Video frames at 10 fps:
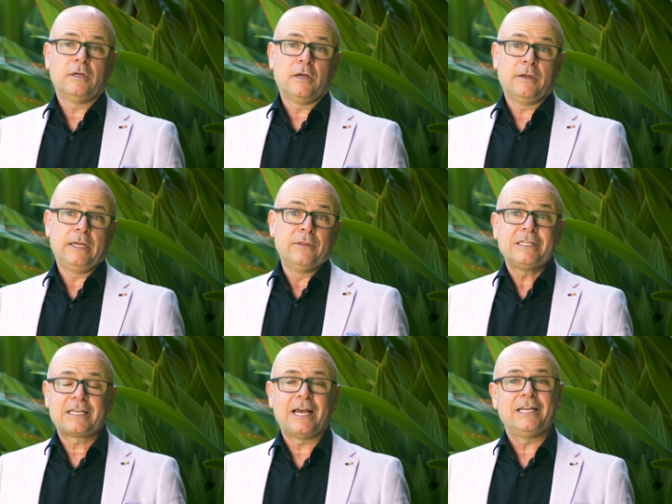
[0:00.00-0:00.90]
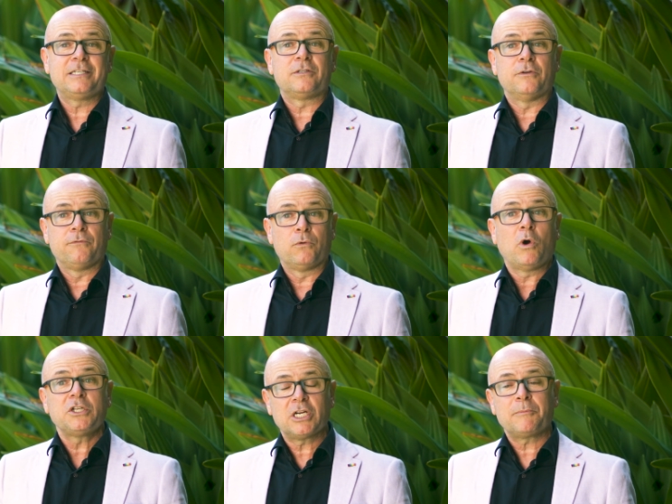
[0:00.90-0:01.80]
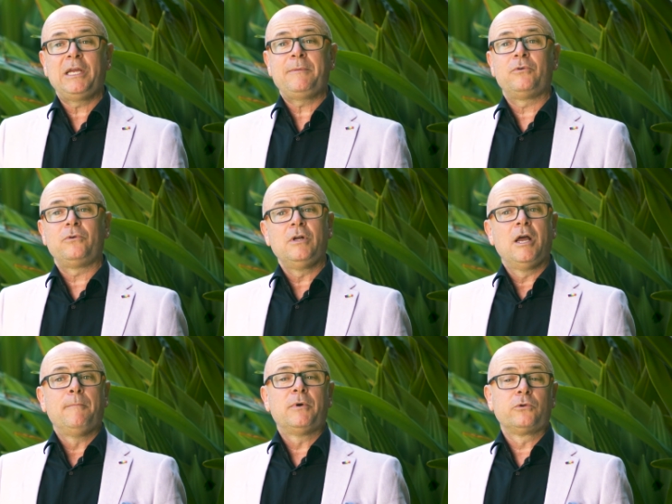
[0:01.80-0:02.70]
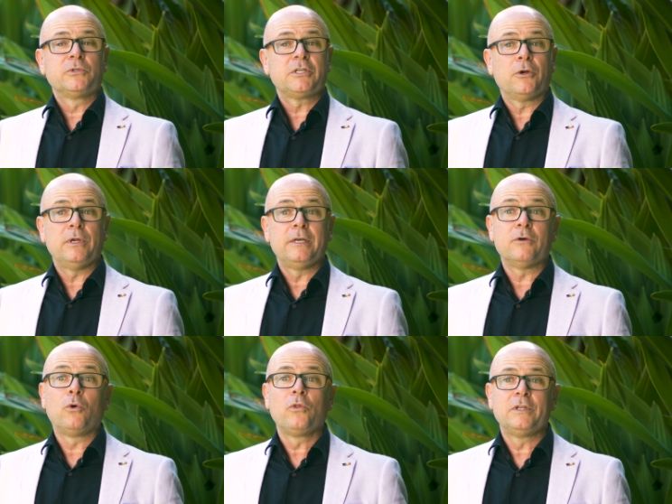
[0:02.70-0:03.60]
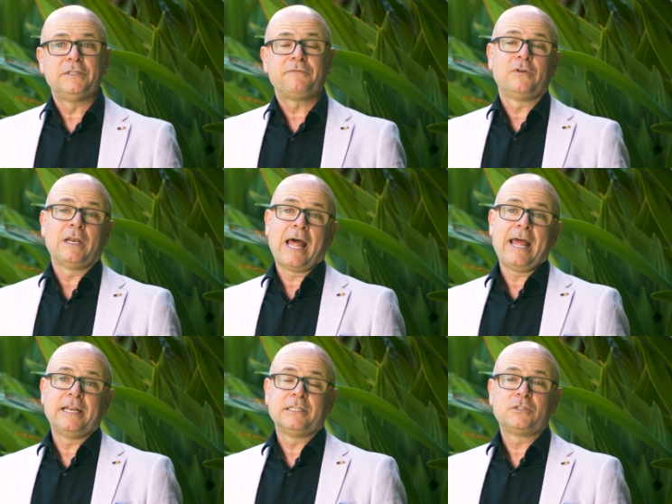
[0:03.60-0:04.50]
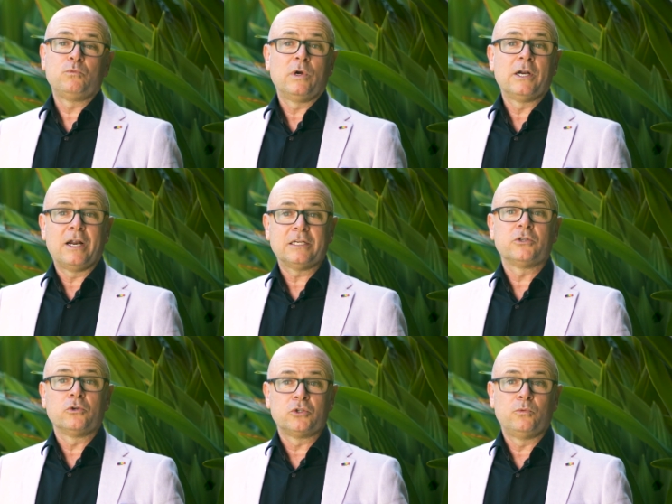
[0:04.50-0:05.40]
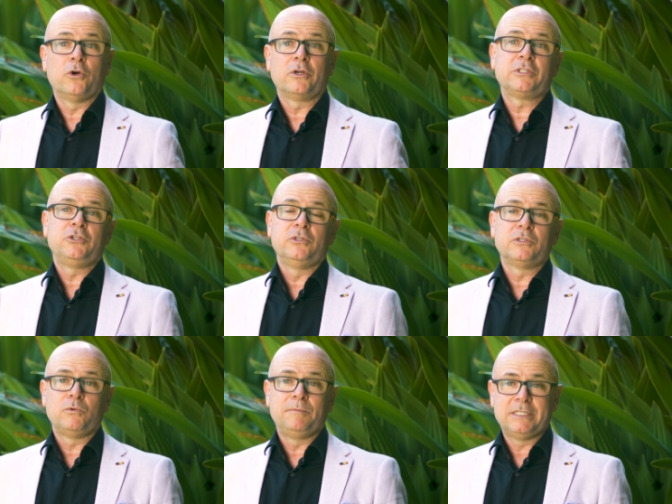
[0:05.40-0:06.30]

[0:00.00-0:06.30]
uh, in this case of the Wadjuk people, but also in all the different lands where our social work students will be